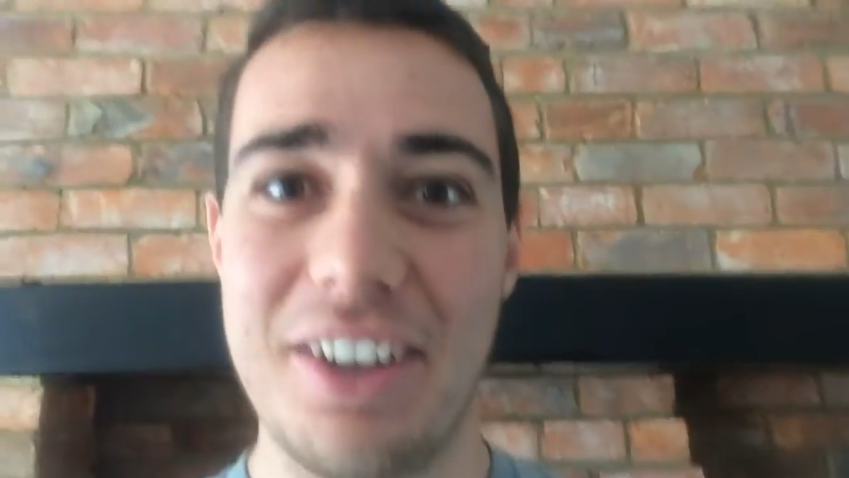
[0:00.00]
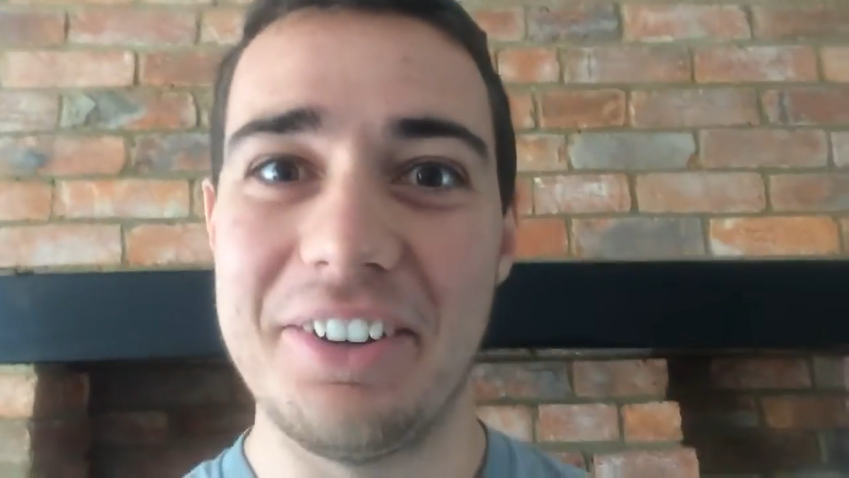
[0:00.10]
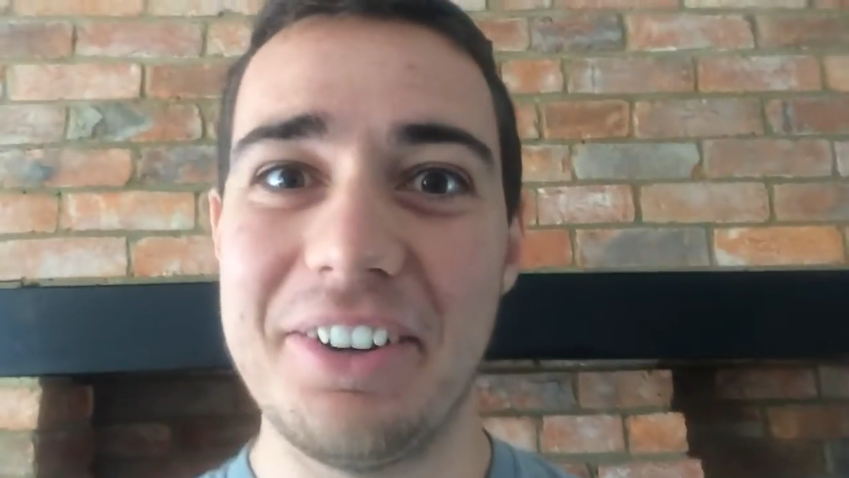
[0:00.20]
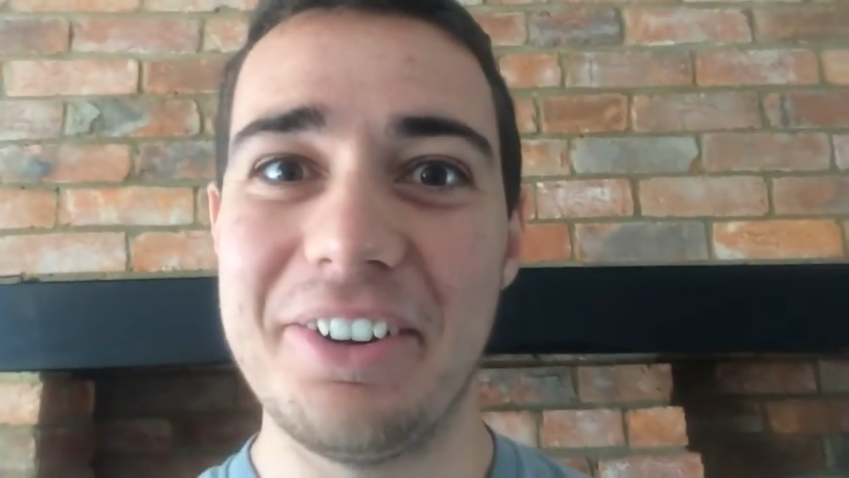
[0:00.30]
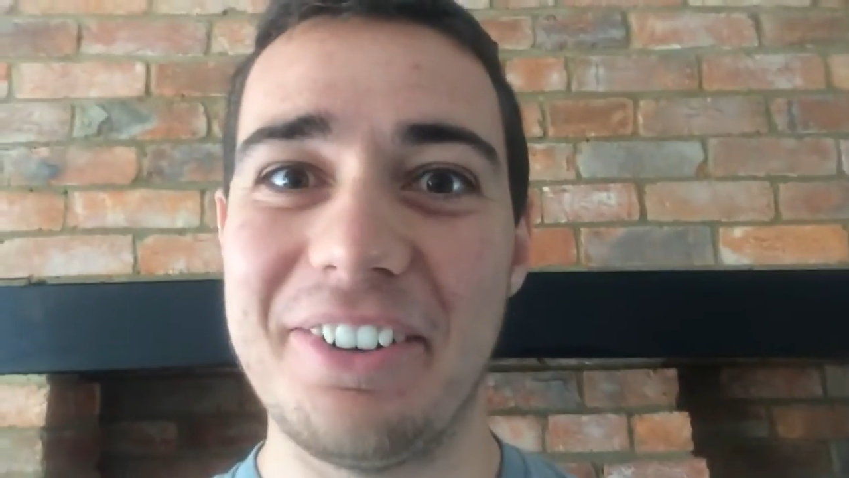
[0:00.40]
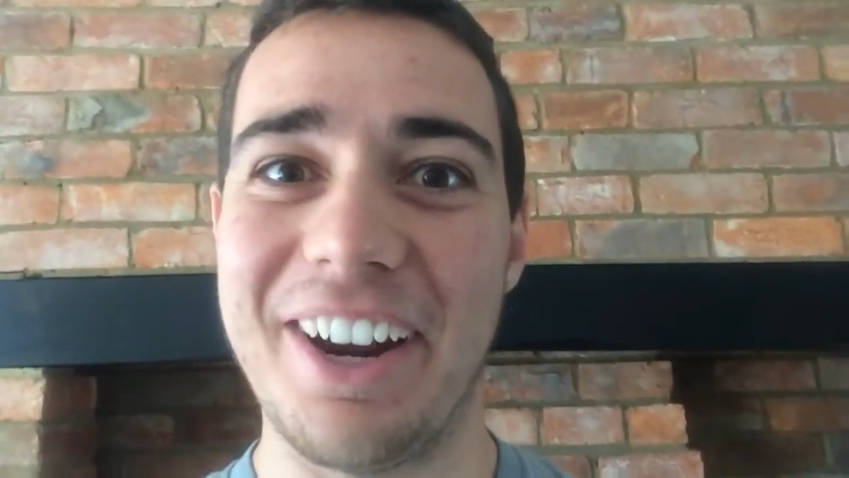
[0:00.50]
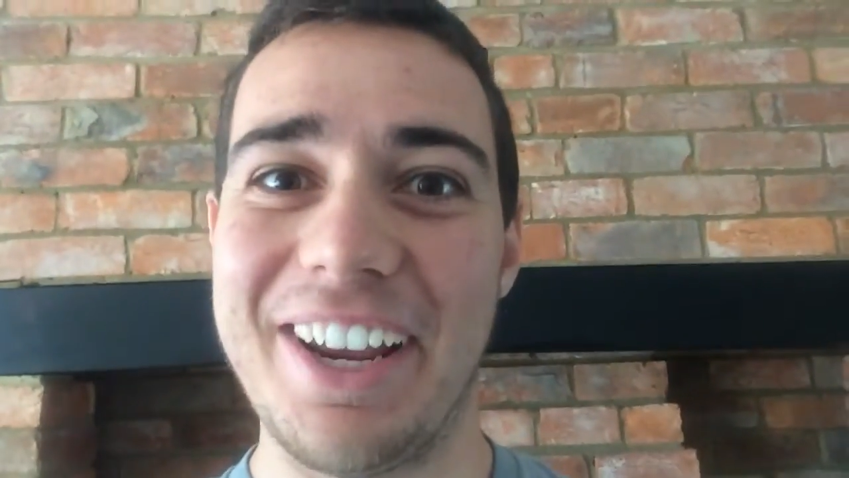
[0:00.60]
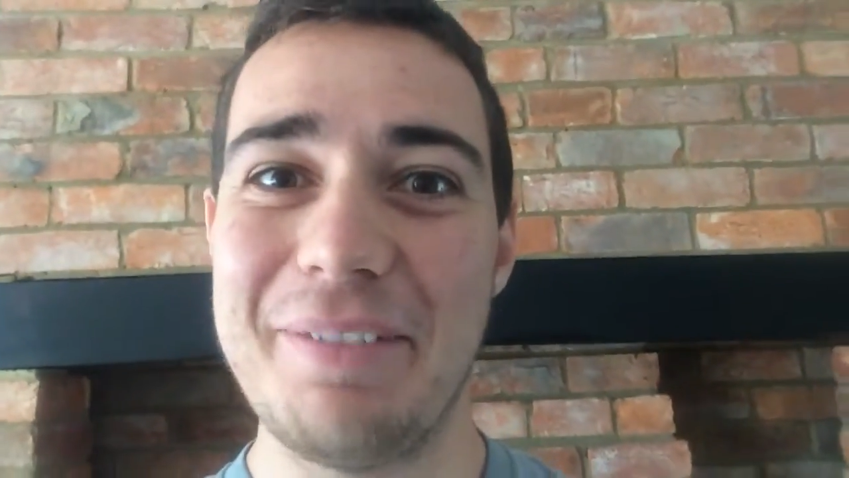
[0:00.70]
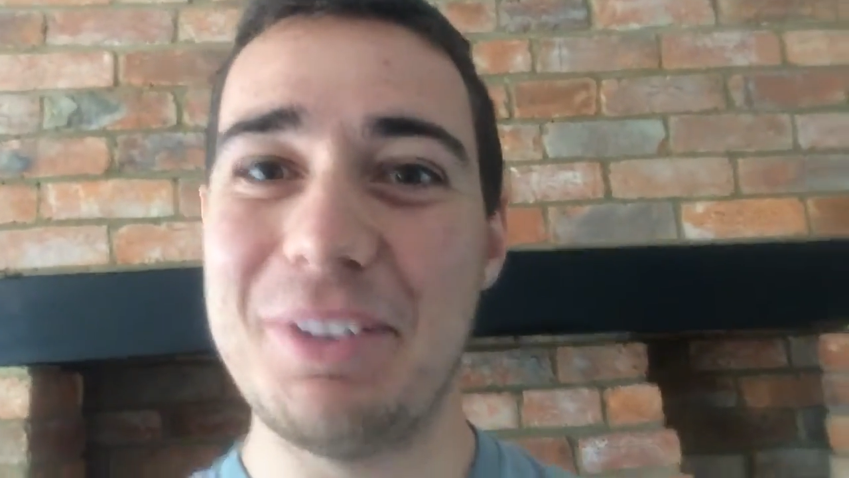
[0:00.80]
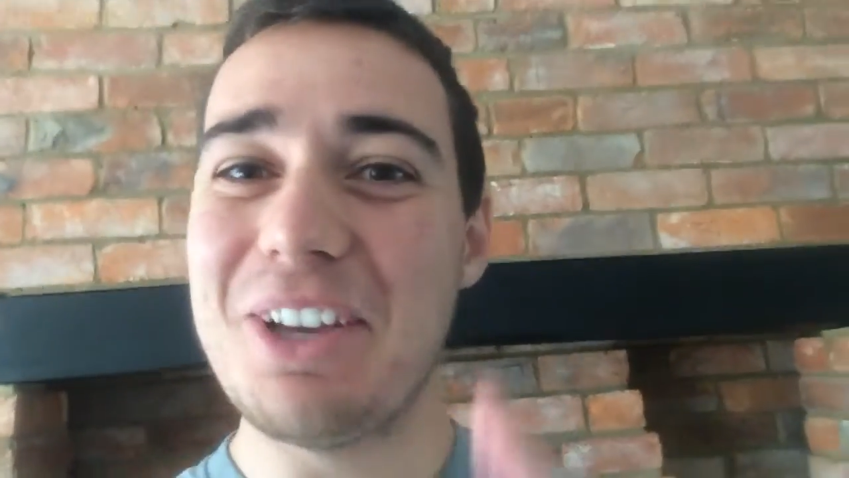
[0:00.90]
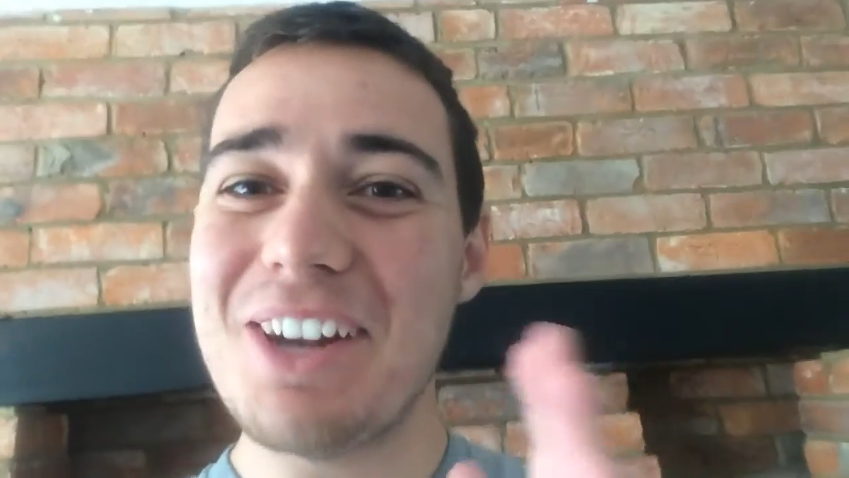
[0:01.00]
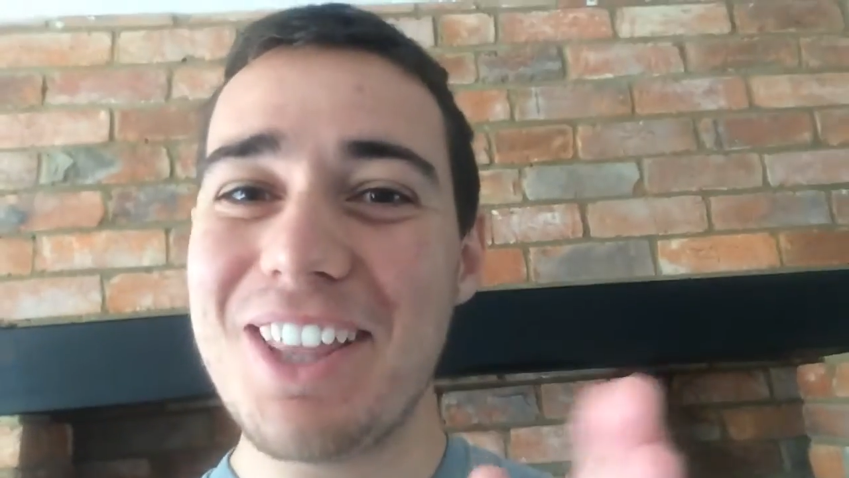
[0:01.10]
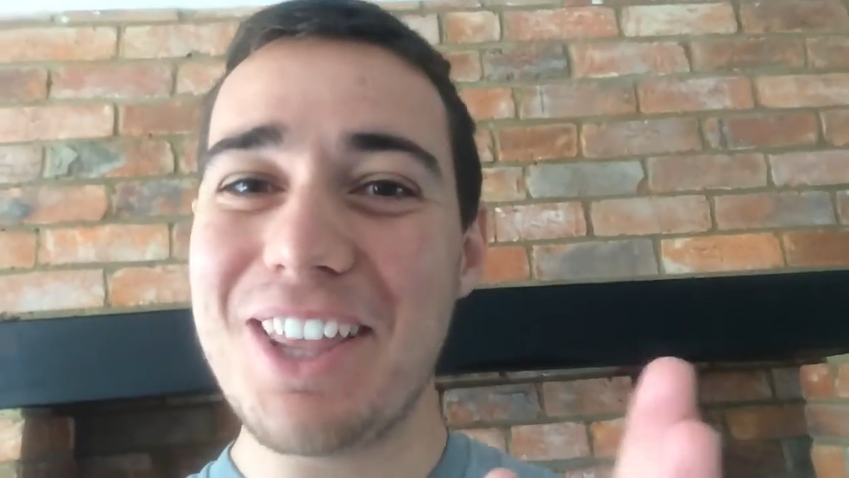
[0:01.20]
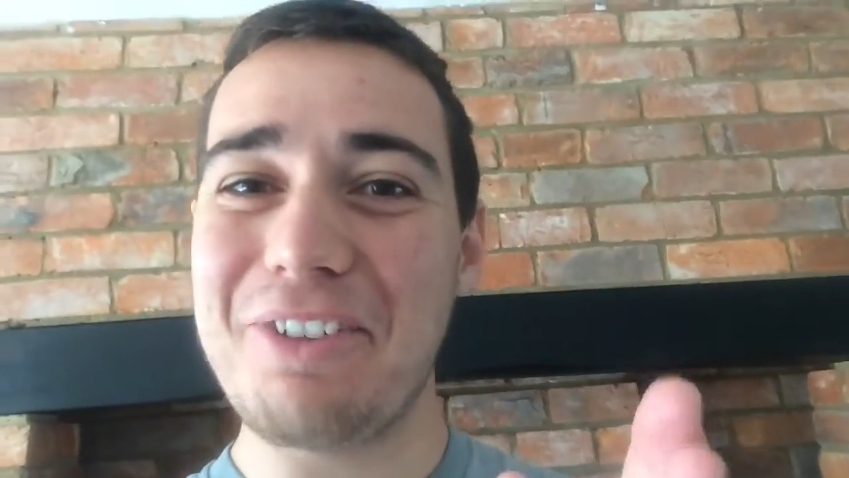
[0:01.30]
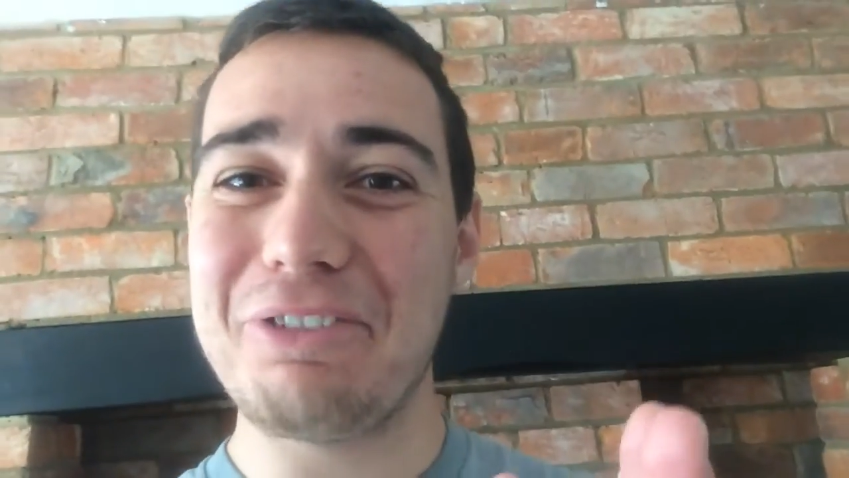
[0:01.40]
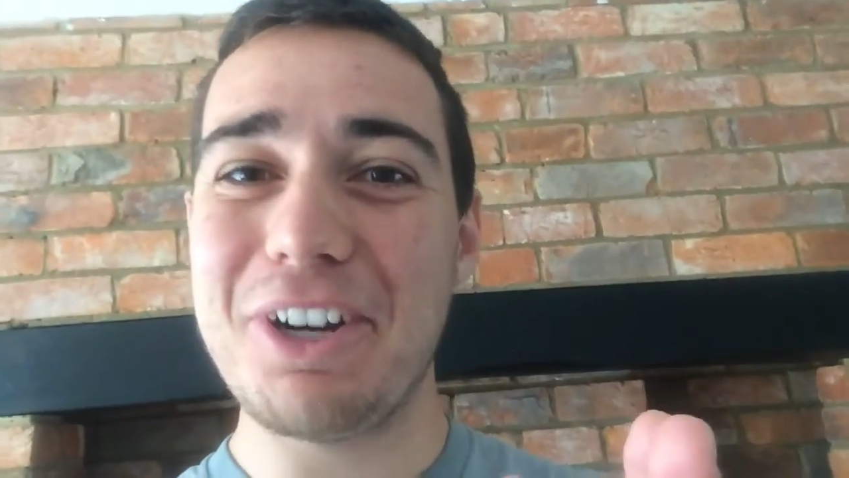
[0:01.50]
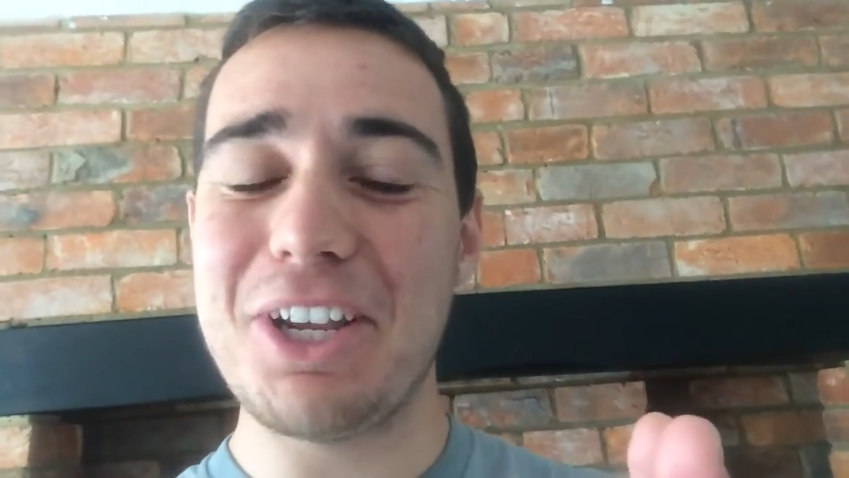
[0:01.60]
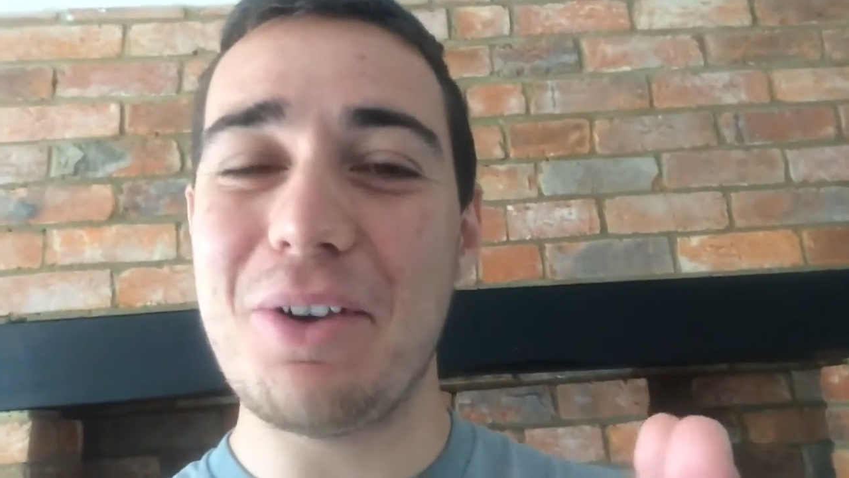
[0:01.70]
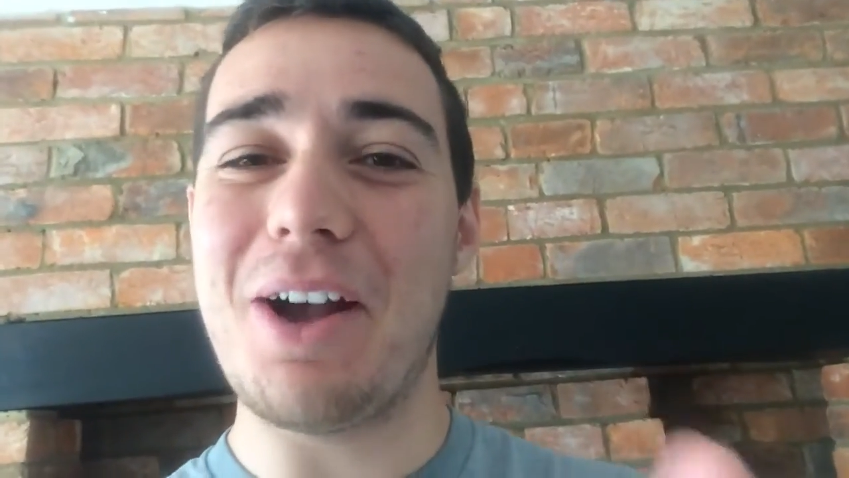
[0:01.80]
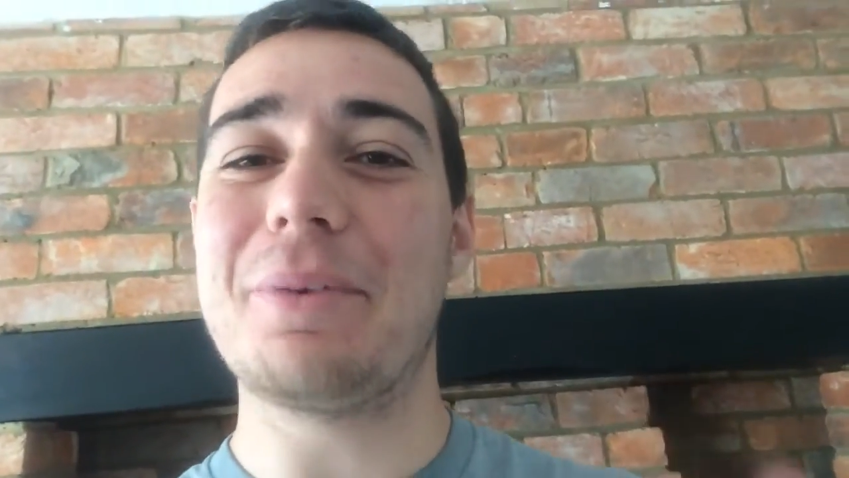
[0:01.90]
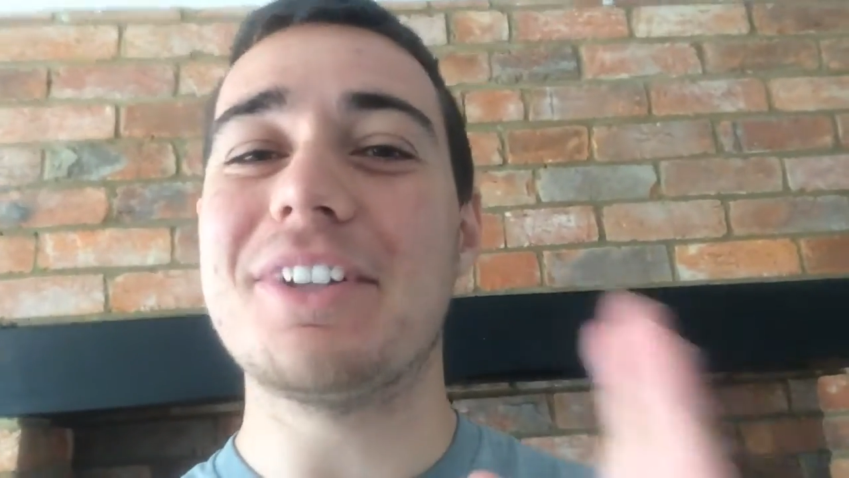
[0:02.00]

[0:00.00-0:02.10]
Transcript: I know, right? But don't let that freak you out,